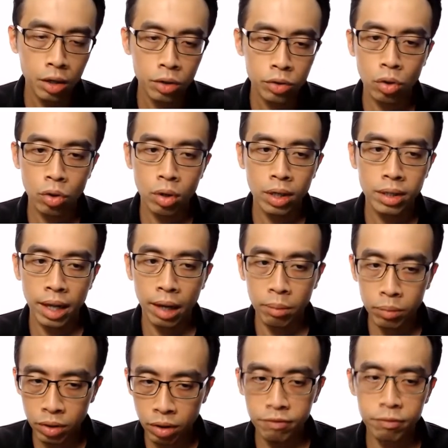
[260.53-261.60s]
So
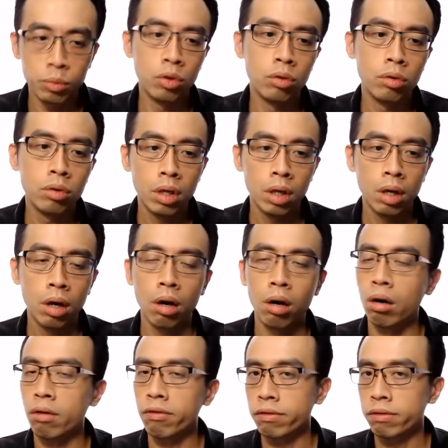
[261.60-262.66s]
number of mole
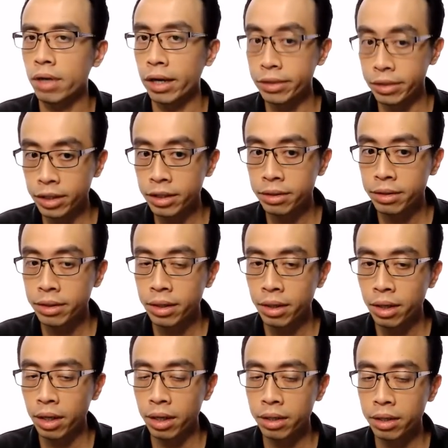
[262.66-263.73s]
of acid
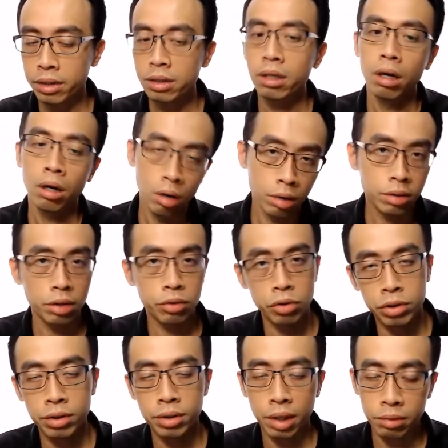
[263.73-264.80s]
is
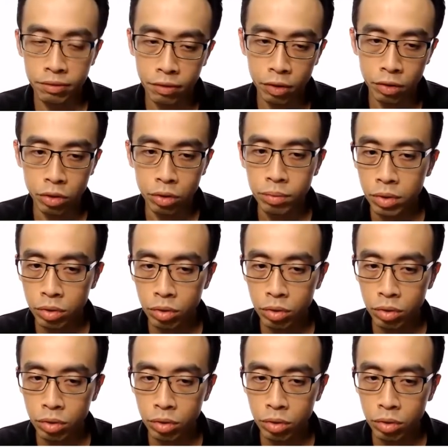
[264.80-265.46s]
concentration times volume.